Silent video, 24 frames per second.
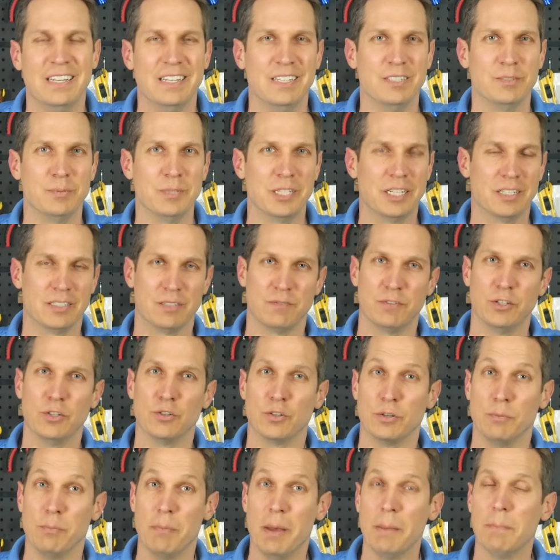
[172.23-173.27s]
is because if you
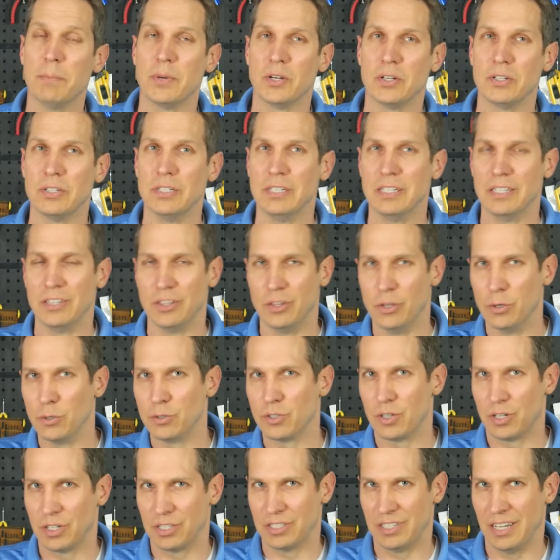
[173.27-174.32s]
remember,
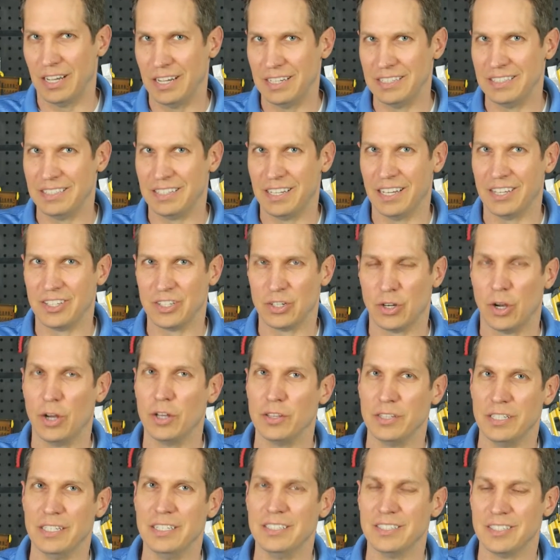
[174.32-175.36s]
those are tied together
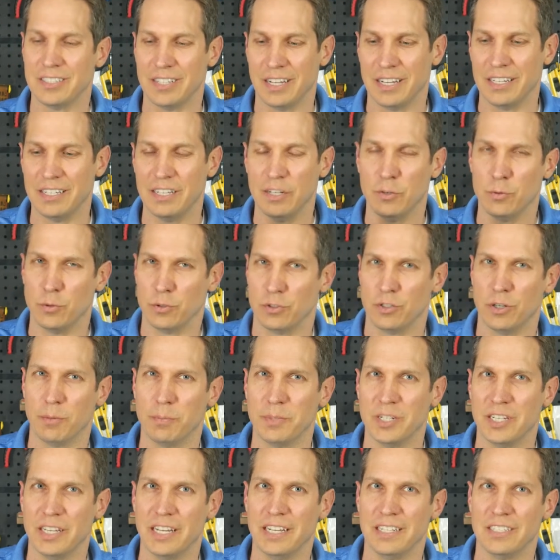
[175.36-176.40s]
on the inside, and we'll jump
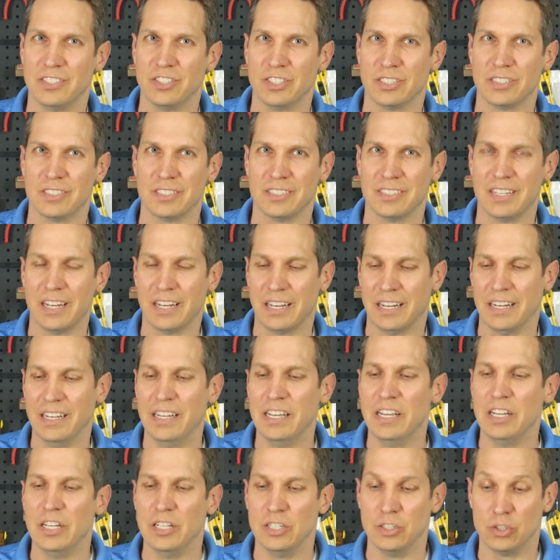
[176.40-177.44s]
into that in just a second.
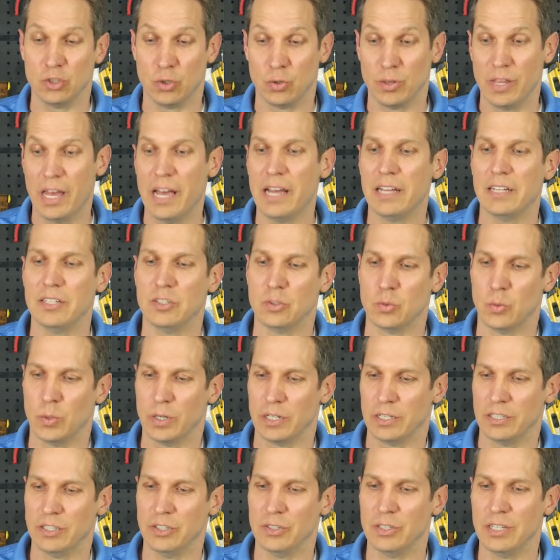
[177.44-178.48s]
And so that is
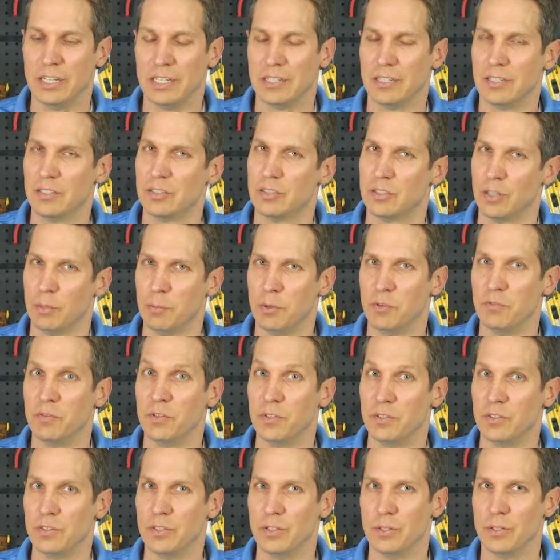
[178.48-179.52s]
where you get some of
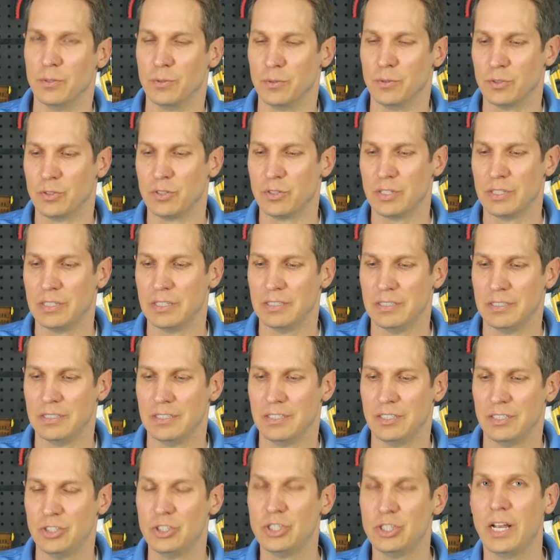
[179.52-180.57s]
those
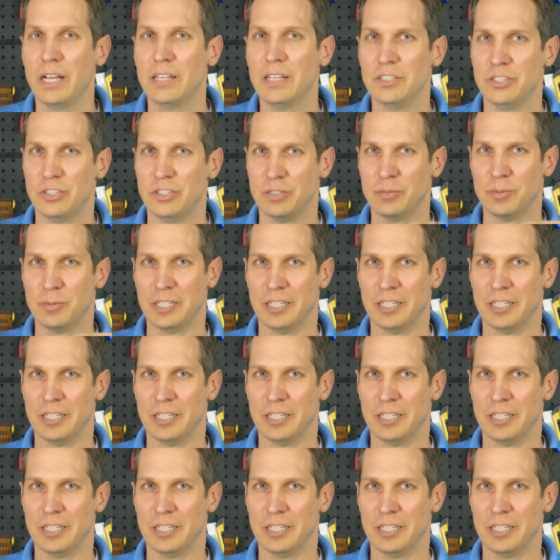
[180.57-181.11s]
challenges,